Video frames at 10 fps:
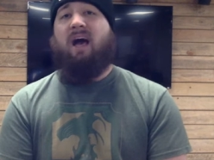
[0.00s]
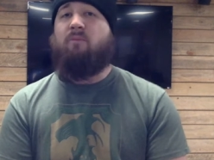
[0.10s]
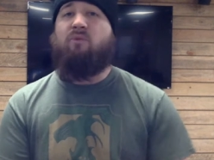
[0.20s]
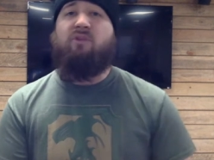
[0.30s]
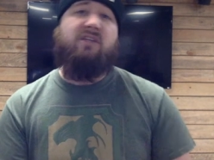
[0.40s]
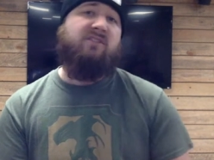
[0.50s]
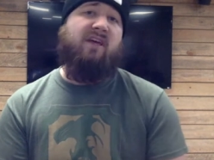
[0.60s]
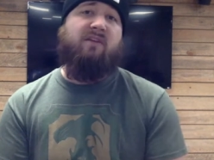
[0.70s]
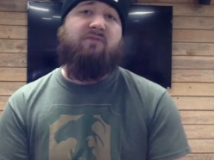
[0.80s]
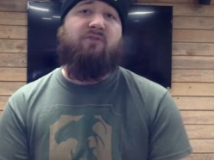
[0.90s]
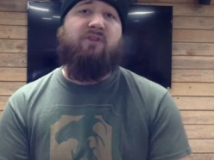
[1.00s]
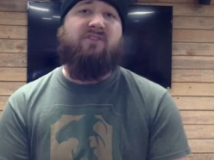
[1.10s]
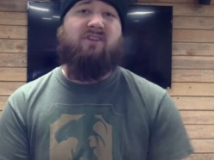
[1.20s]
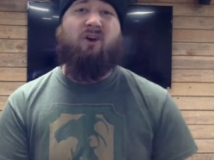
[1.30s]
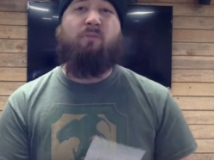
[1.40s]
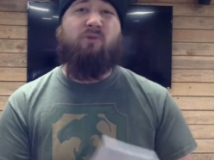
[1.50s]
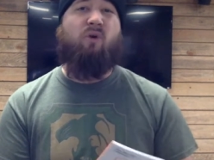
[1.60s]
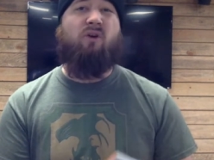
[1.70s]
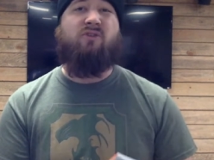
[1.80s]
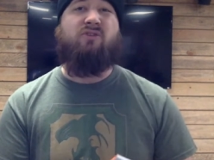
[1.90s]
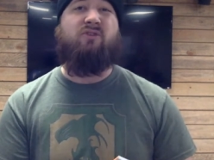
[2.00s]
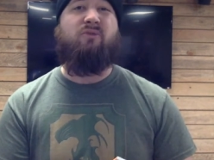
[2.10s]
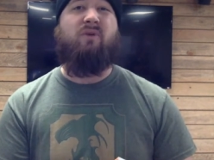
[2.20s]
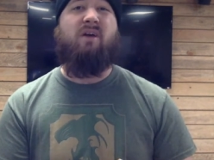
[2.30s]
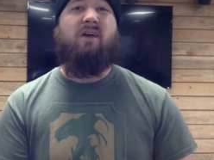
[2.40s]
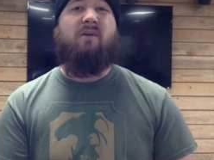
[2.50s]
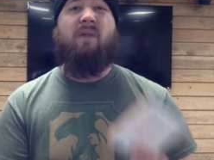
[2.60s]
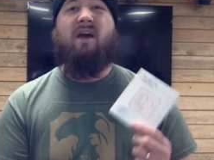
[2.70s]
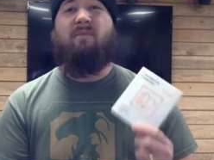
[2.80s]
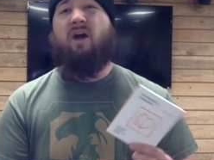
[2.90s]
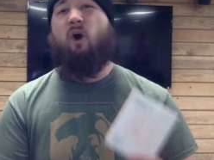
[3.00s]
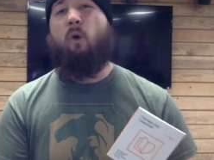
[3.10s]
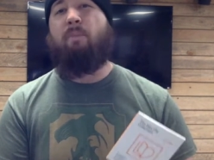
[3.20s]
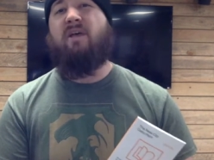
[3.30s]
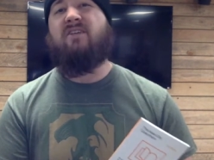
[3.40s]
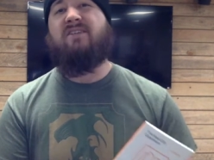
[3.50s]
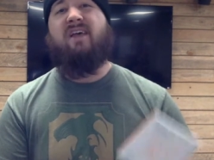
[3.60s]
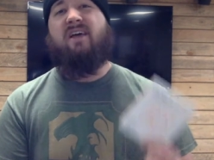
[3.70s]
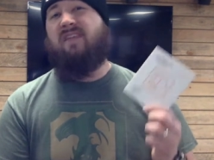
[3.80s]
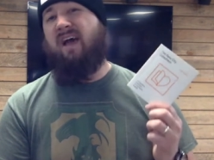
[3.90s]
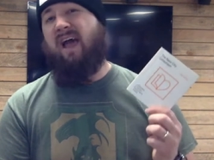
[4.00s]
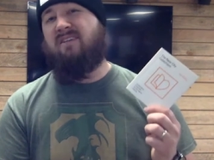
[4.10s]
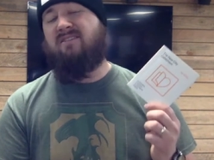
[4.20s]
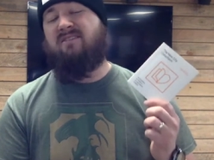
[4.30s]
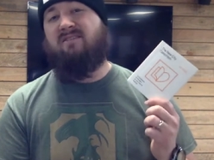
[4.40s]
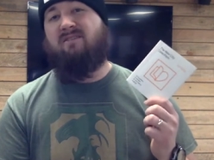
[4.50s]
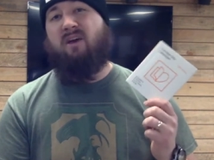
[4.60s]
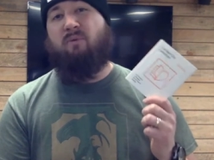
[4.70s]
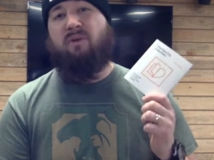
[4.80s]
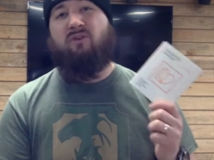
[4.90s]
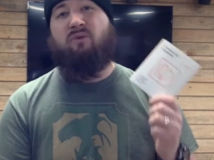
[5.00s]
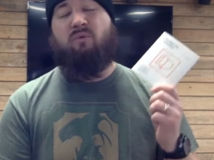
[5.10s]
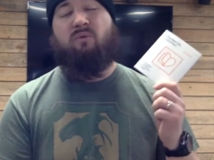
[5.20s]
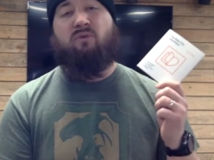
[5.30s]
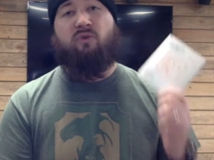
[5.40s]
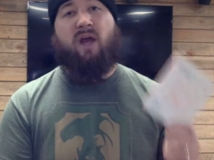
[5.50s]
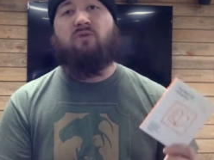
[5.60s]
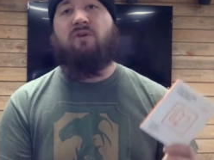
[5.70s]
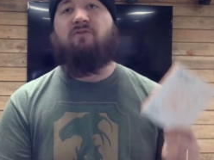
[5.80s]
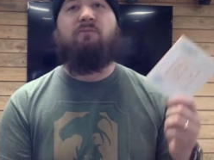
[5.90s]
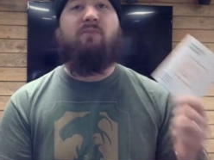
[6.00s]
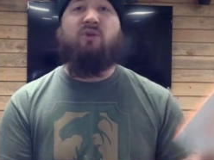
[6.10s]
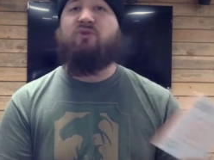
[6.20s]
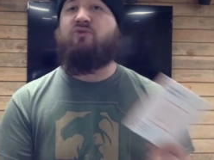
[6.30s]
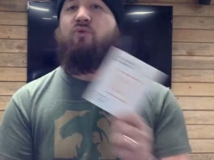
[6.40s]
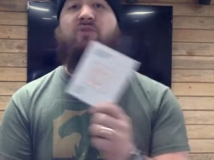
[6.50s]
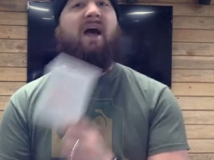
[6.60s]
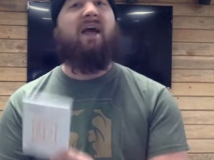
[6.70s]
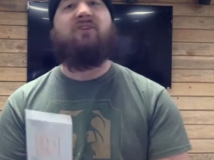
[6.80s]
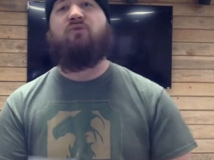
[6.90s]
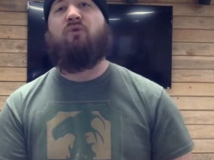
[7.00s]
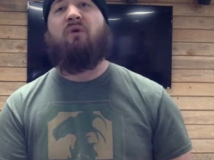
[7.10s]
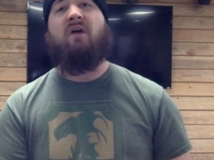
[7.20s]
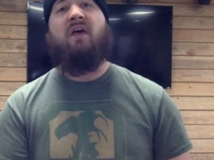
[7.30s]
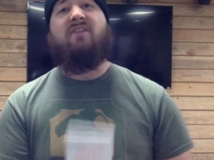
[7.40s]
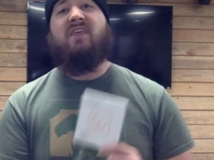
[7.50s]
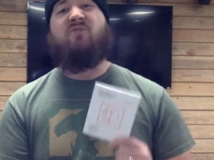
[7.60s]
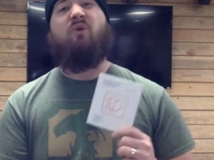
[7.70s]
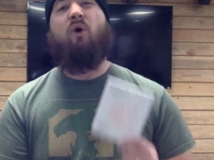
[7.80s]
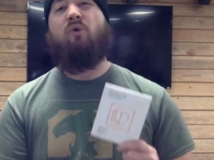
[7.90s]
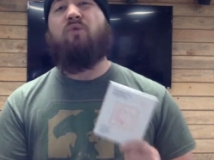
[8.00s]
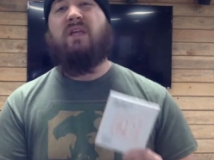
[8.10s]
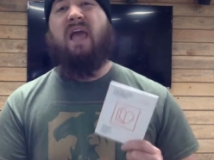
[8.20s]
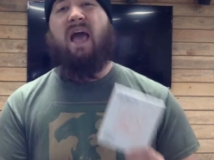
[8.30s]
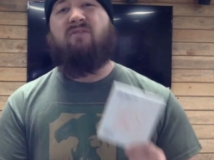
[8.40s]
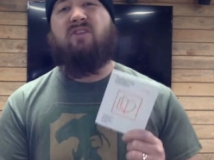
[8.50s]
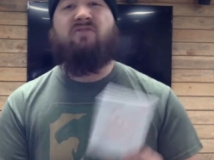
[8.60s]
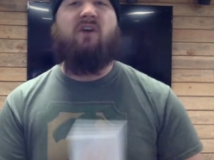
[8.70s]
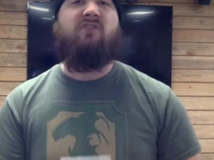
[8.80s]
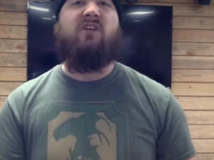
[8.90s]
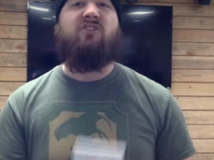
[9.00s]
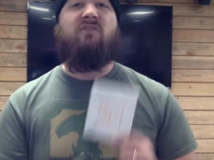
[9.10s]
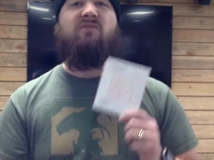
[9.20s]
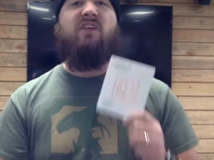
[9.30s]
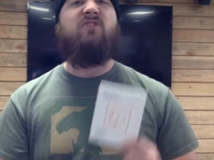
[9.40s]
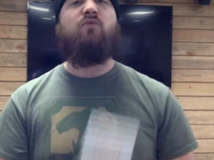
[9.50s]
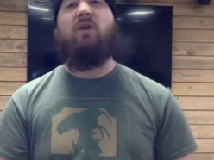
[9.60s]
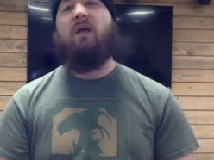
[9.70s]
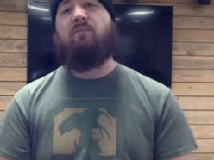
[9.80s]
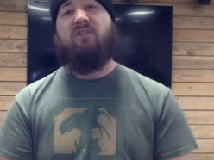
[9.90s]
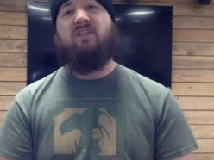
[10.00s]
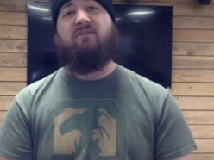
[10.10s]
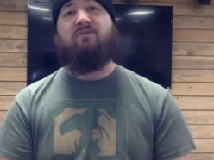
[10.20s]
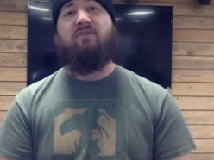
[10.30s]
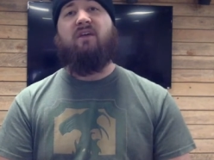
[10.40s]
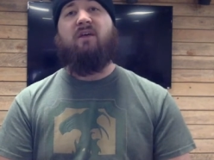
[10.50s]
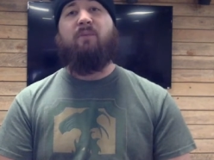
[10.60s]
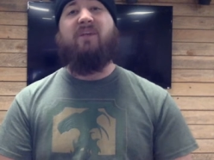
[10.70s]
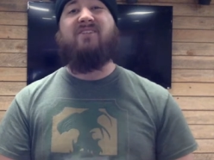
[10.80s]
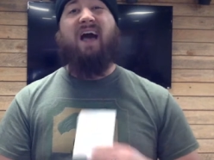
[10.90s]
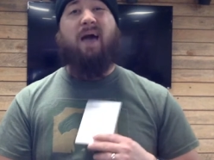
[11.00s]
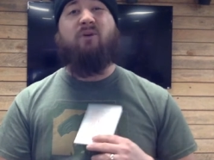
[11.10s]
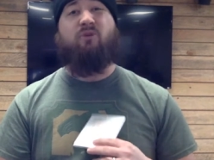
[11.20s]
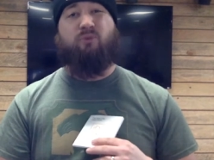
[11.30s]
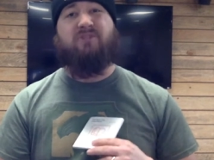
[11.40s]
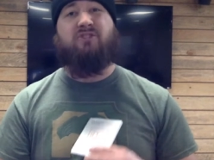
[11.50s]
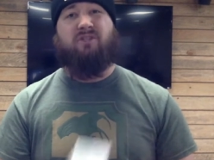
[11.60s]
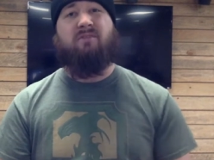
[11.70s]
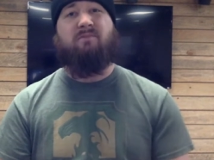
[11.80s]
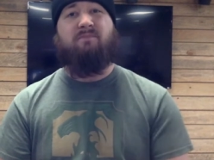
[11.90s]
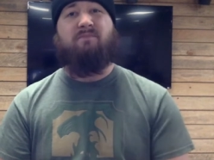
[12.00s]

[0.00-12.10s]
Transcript: I'm really excited for this and I hope you are too. My, my hope is that as that when you graduate from middle school to high school, that you will already have this foundation of this is what I believe because I'm a Christian.